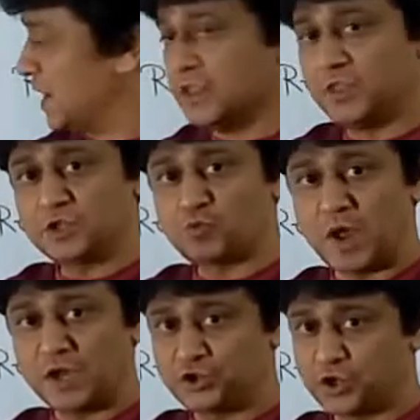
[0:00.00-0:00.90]
In this
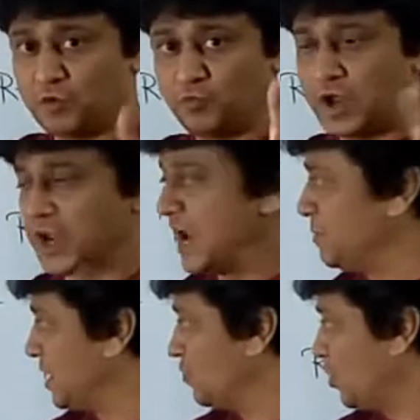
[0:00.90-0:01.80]
question, we are
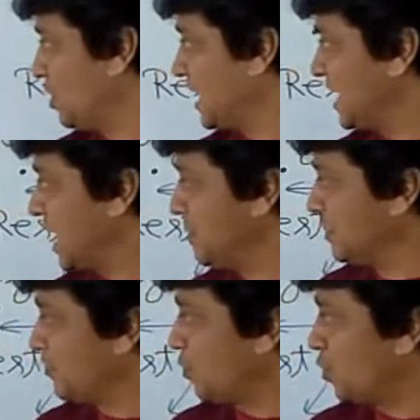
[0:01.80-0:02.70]

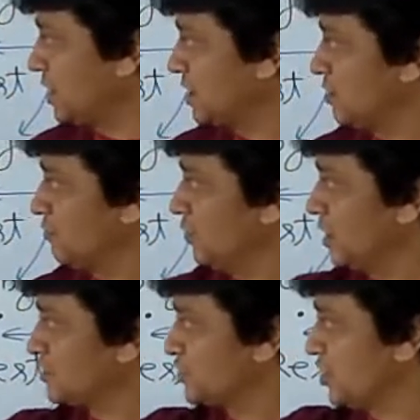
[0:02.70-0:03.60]
aiming for what?
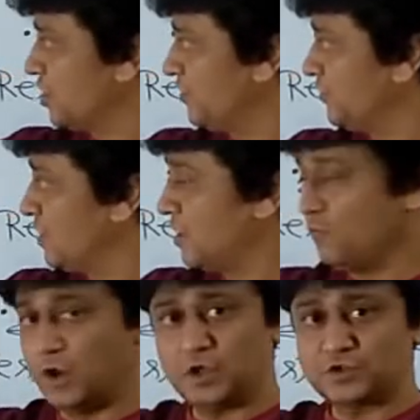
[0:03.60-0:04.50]

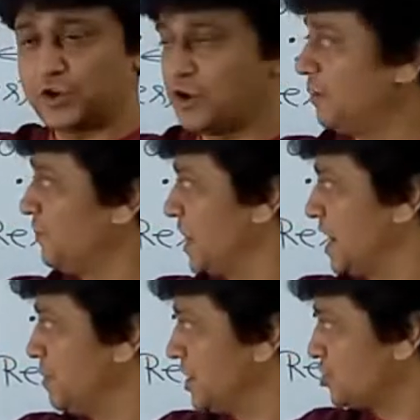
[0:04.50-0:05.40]
Velocity of
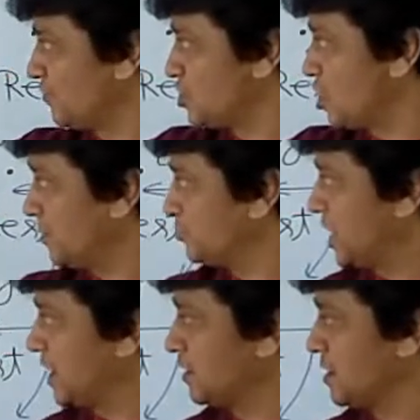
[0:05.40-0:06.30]
image of the
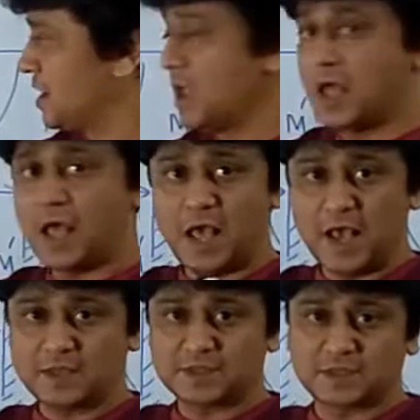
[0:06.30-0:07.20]
object
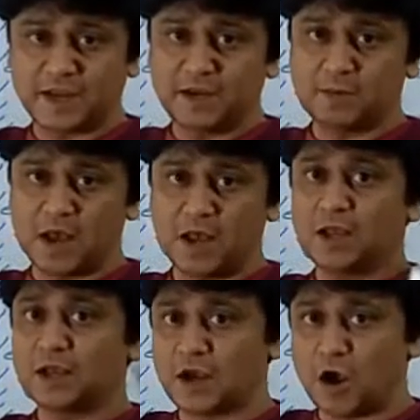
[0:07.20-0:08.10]
as seen
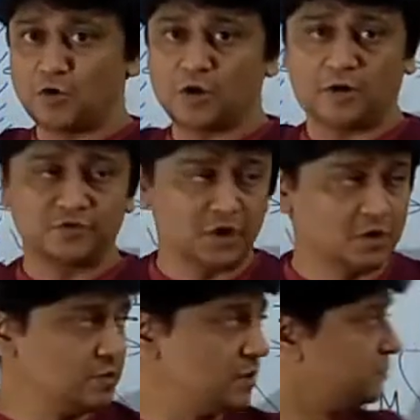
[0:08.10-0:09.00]
by ground
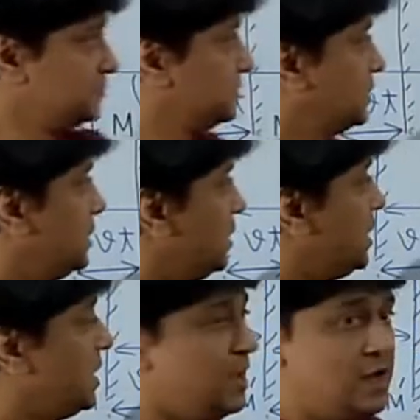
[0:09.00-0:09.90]
observer.
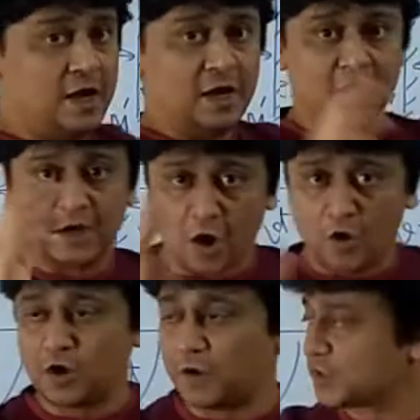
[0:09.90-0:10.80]

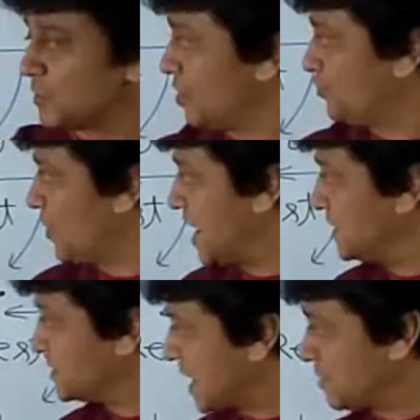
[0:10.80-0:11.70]
Ground observer
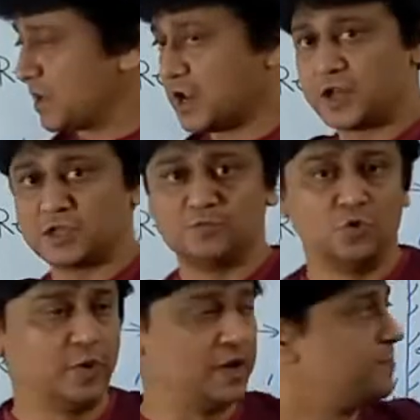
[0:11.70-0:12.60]
finds that mirror is
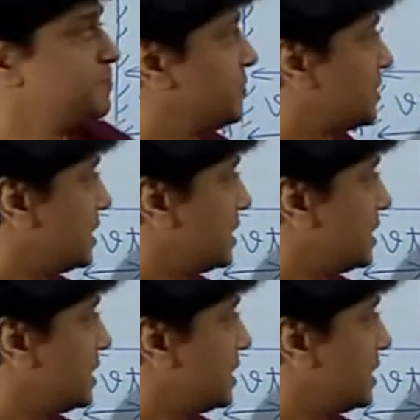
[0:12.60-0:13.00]
moving.